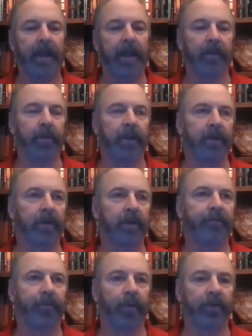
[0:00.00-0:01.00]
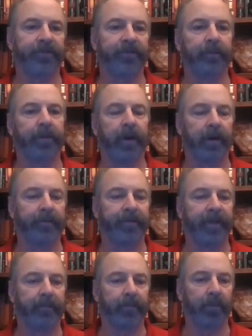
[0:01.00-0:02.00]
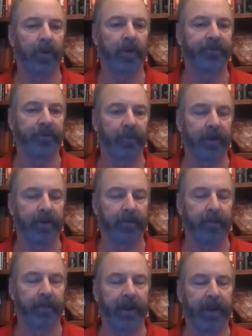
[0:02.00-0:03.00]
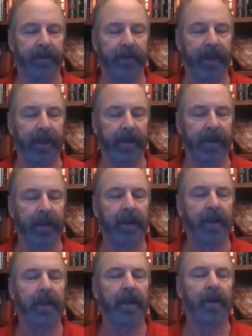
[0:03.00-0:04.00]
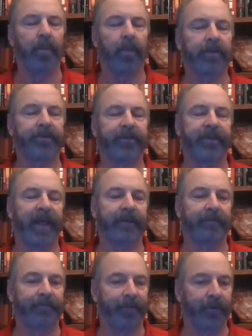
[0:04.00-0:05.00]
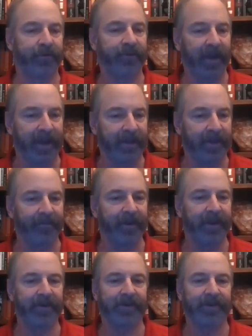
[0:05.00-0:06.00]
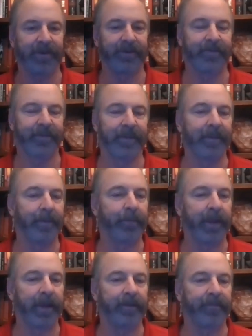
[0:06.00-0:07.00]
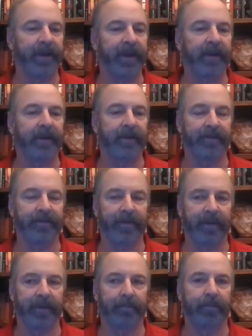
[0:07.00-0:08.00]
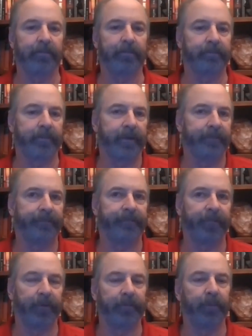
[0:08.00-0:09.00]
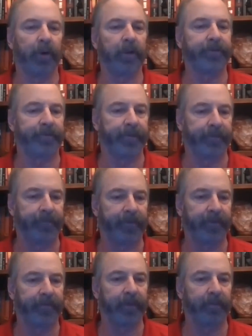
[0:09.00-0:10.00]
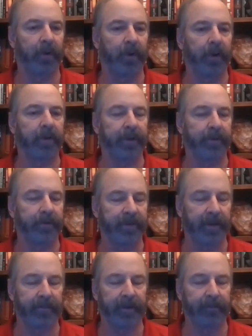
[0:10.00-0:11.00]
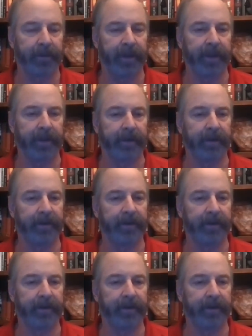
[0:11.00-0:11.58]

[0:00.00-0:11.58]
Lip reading: and we look for some part of that ball to enter the plane of the net. Once that first eighth of an inch is in the plane of the net, it's a free ball. It's a 50-50 ball. Either team can play it.